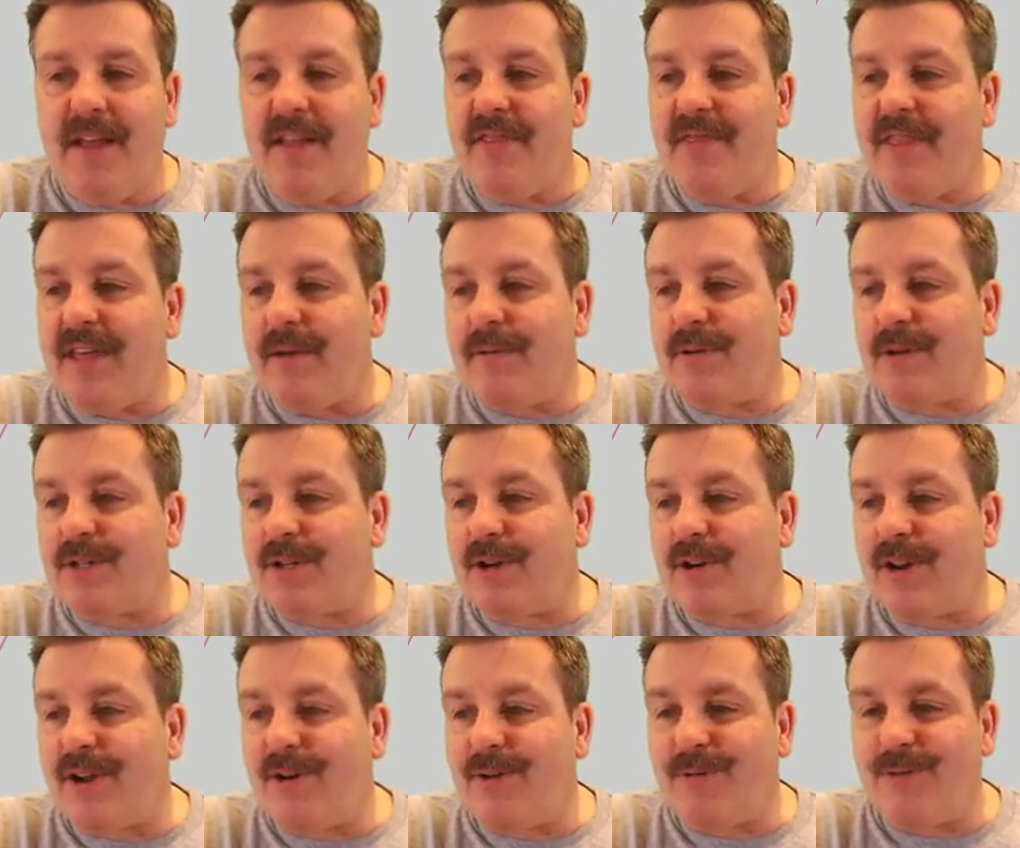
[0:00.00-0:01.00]
They will turn
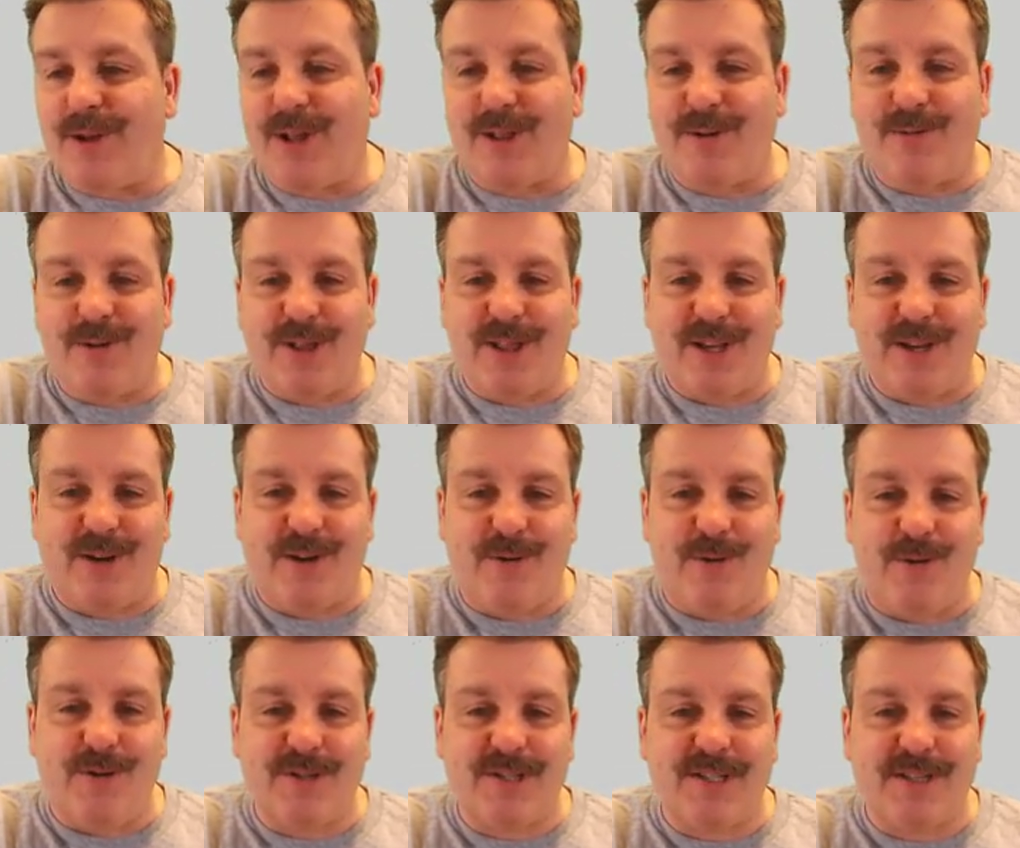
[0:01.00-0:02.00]
out really, really
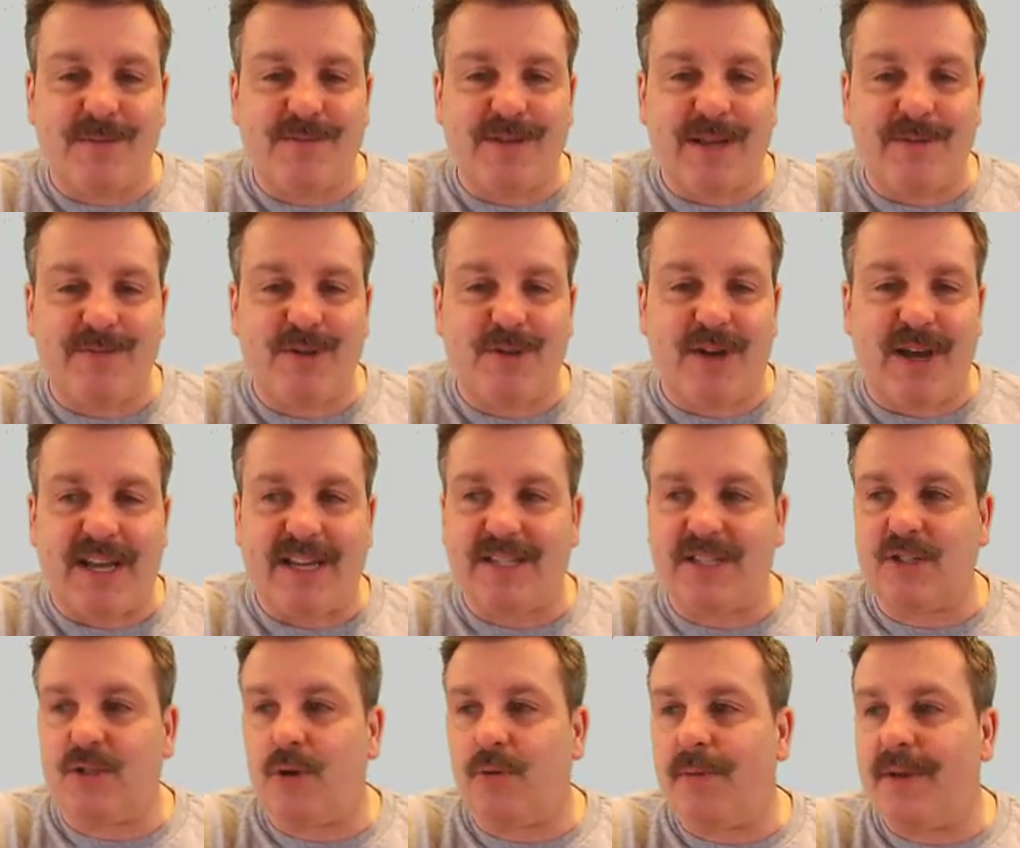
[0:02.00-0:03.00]
cool. Sometimes you got to
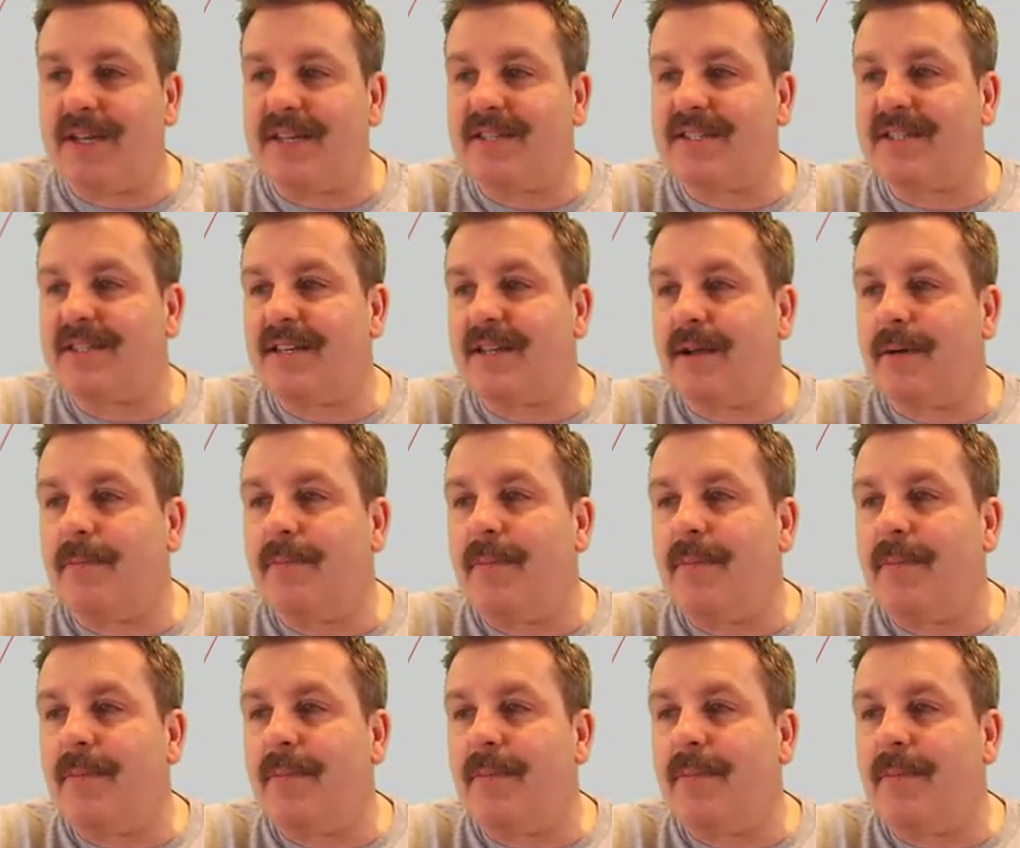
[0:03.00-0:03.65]
zoom in to see them.